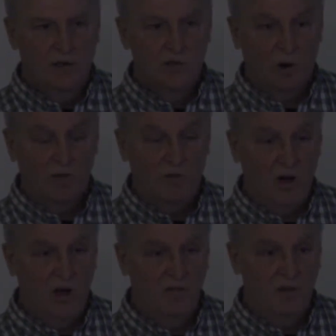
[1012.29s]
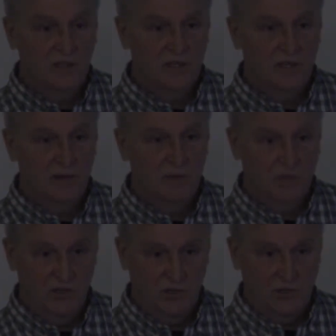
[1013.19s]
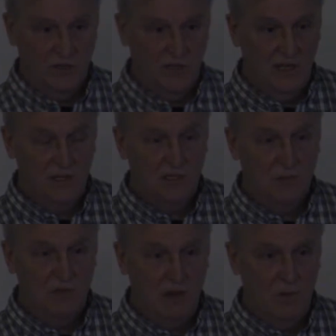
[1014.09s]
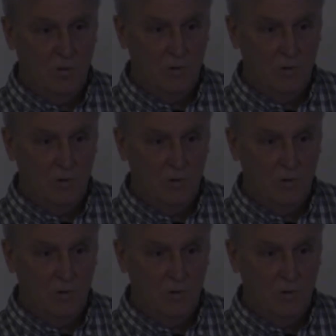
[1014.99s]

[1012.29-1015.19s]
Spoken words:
to our fall visit, which is usually the end of September,